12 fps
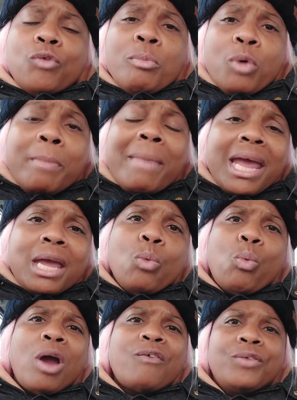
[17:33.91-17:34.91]
we make it
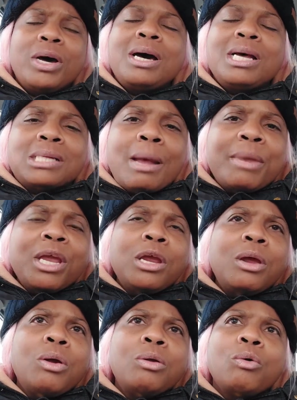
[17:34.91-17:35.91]
work for us. I'm
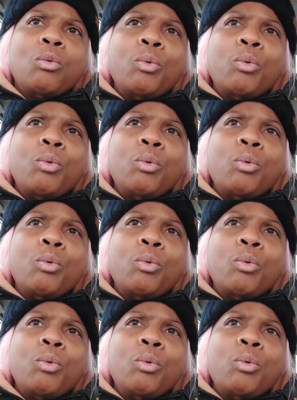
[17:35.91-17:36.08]
hearing